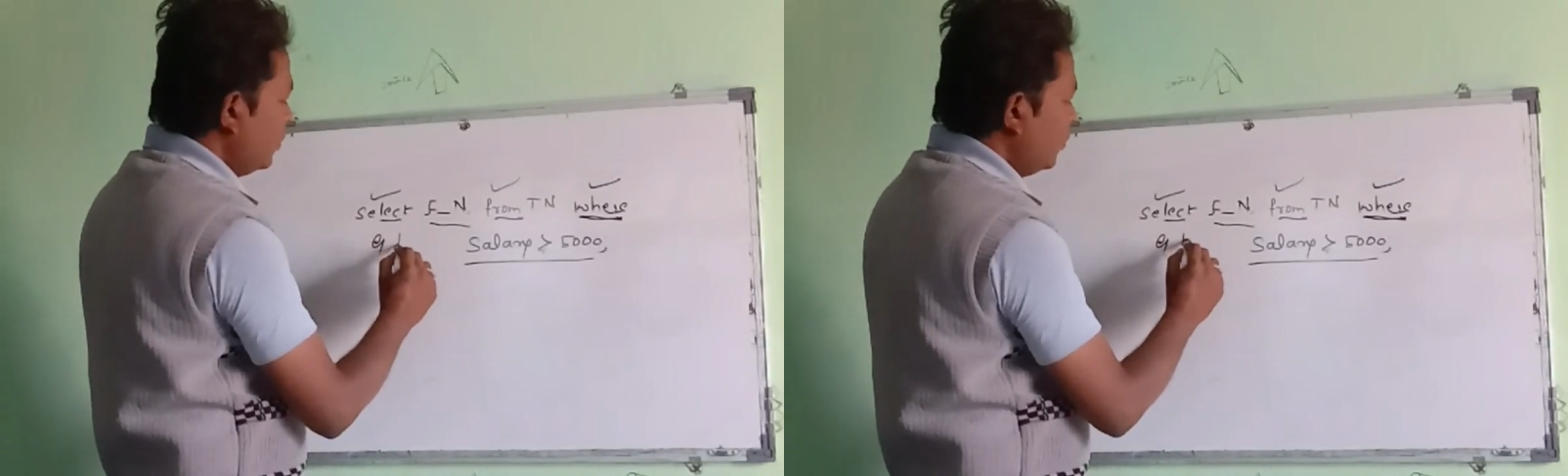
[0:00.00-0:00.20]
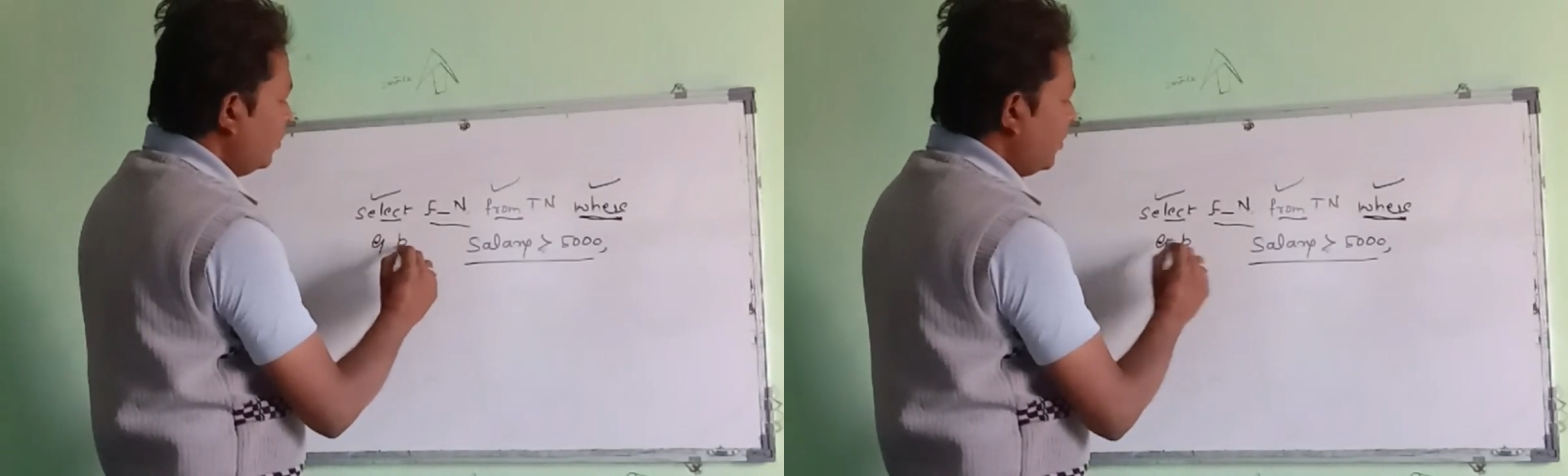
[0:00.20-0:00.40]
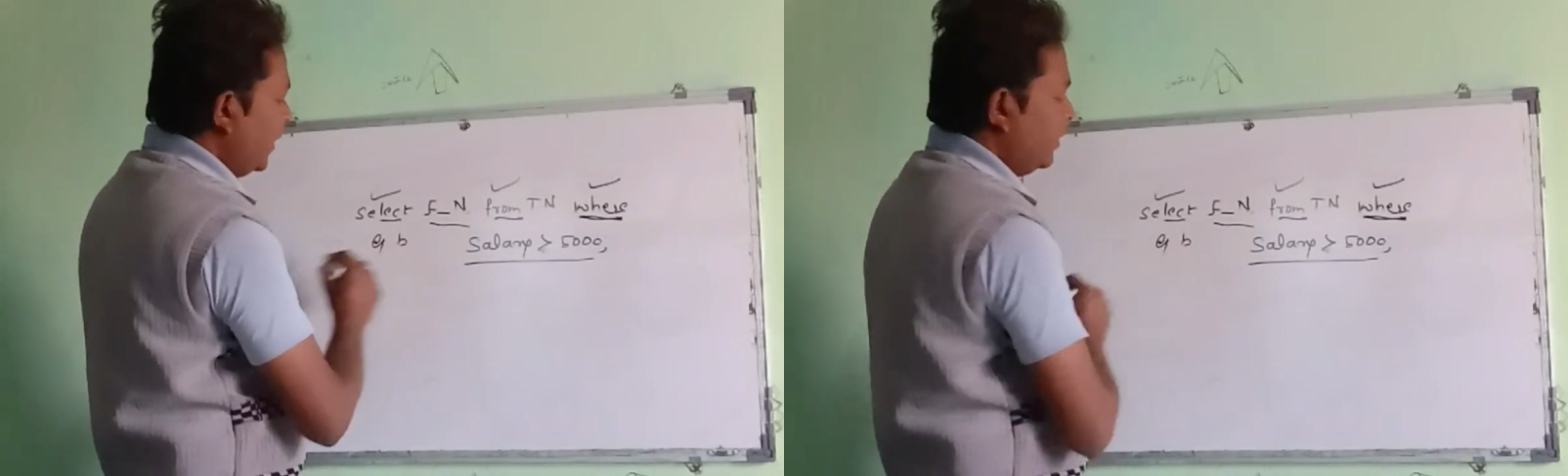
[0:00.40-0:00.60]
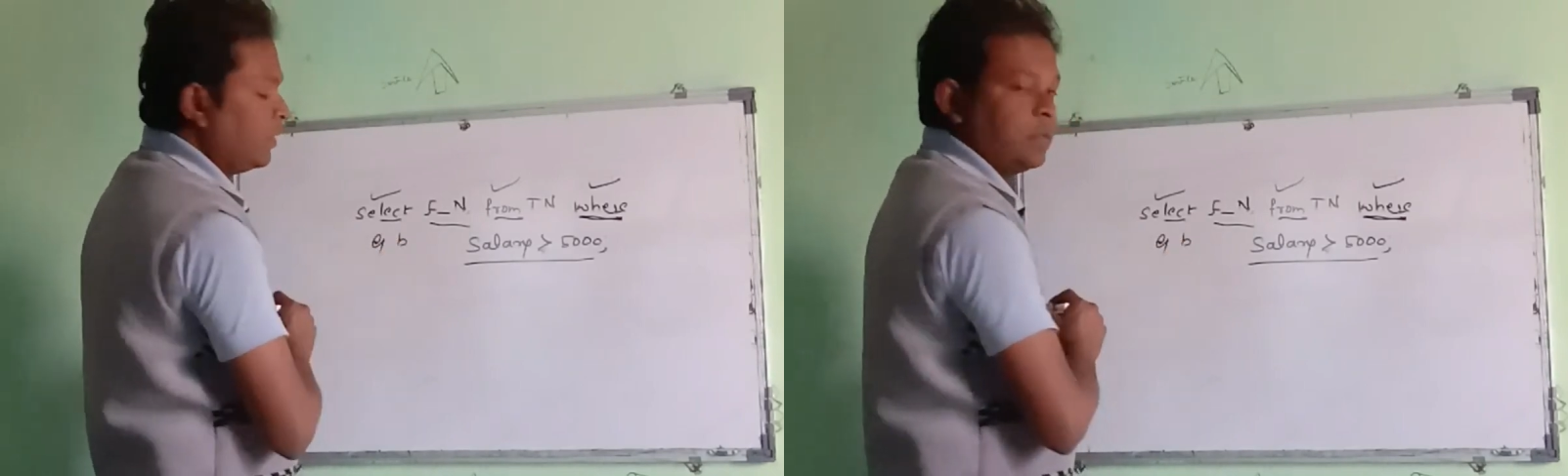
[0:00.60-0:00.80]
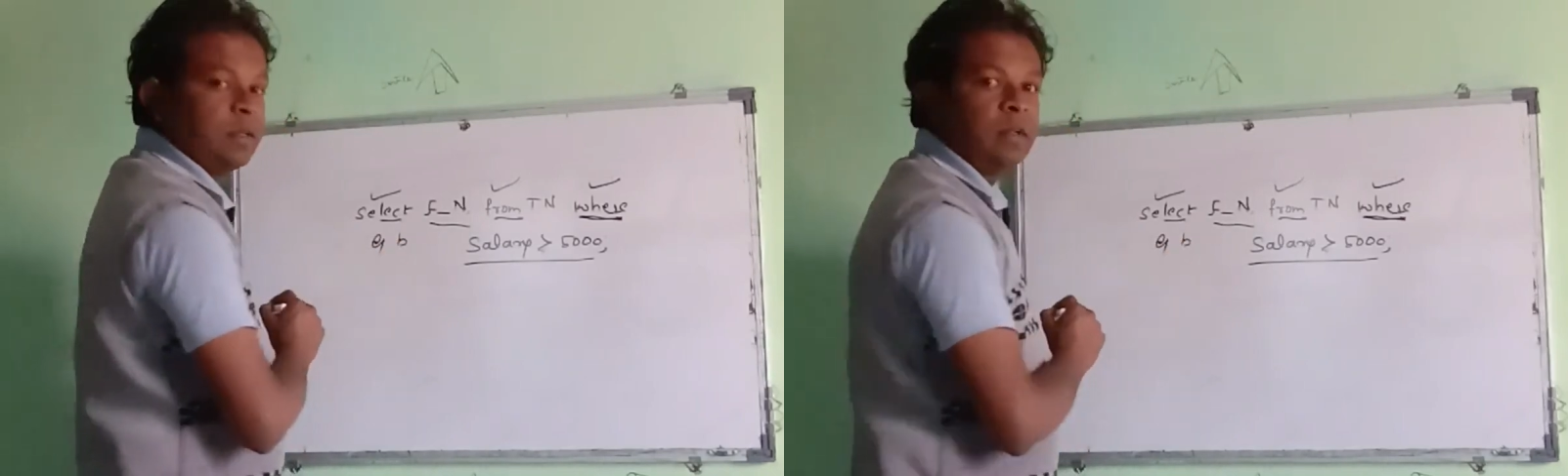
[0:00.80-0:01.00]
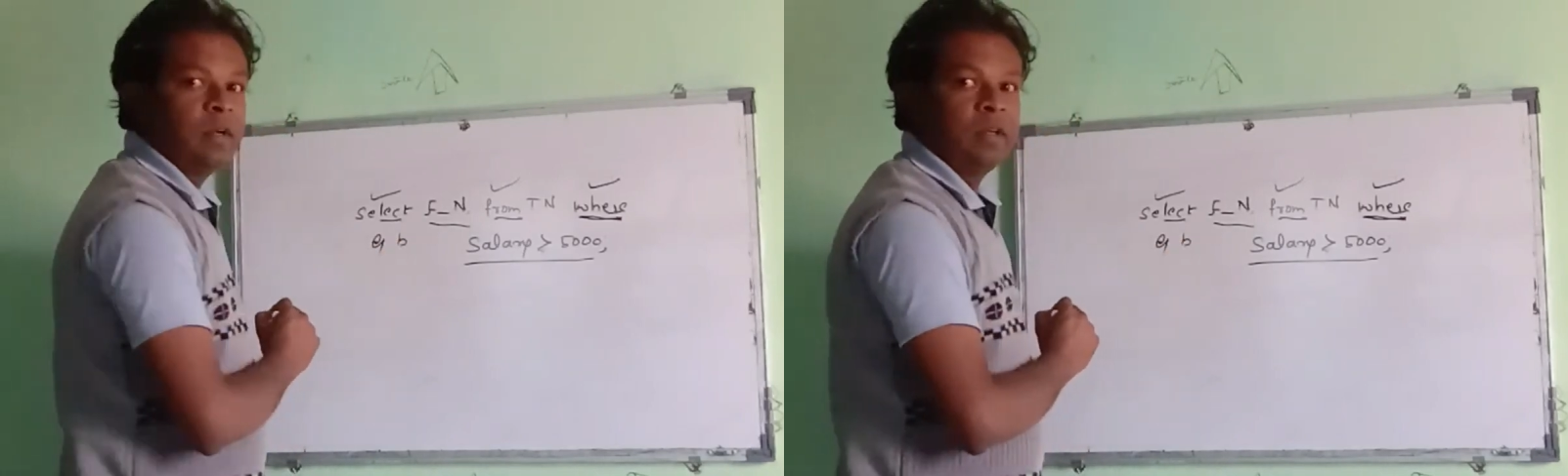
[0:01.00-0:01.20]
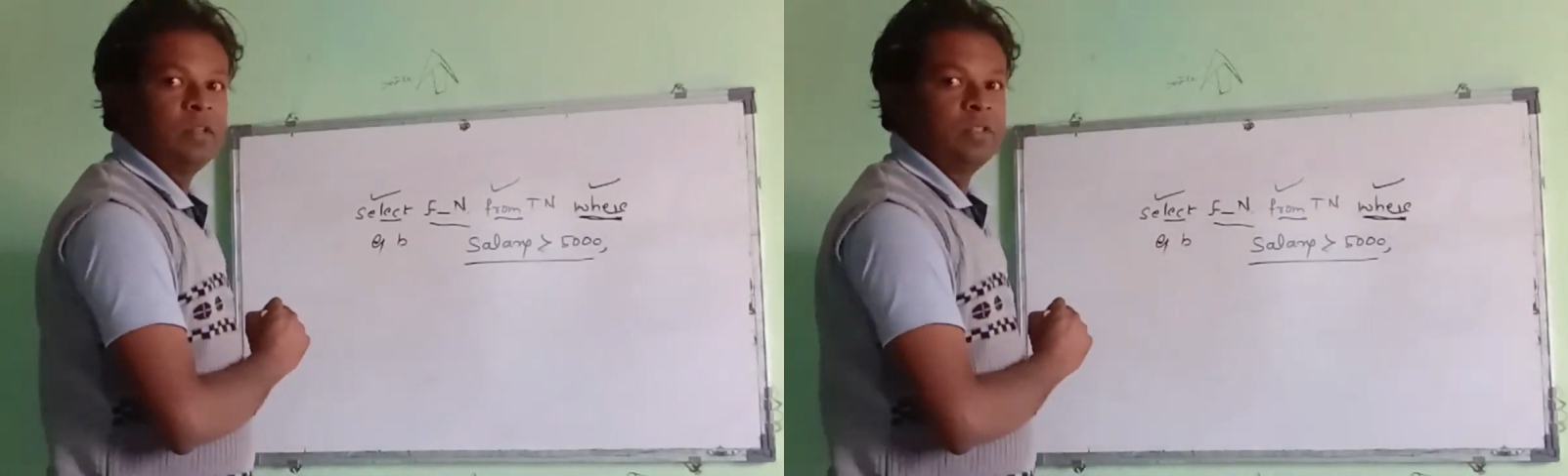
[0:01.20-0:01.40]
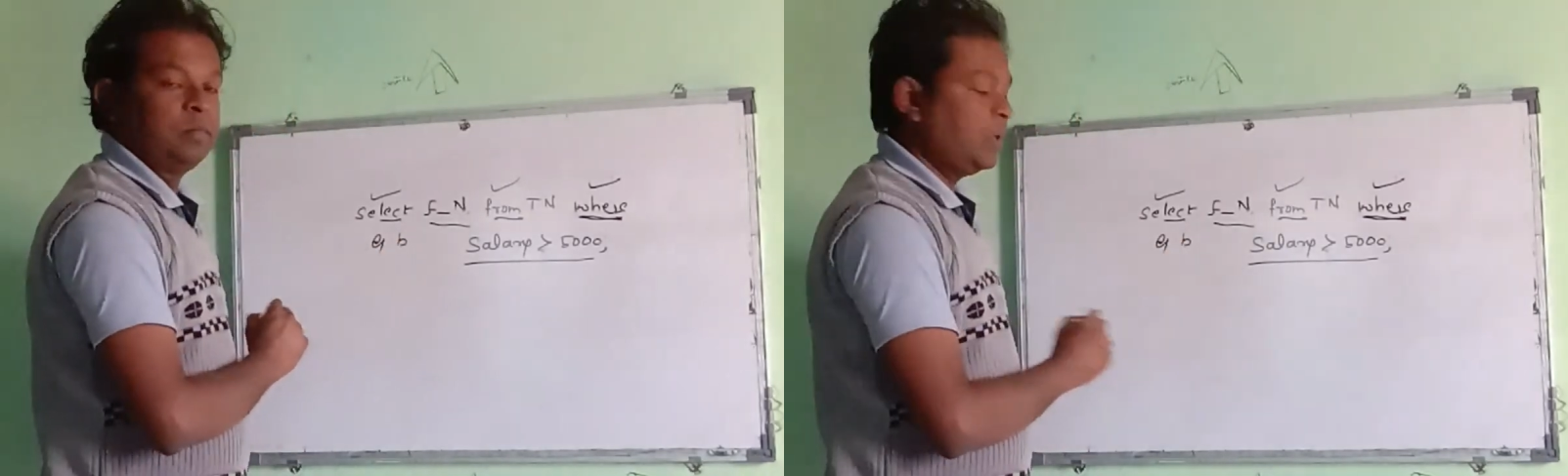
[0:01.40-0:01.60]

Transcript: group by condition,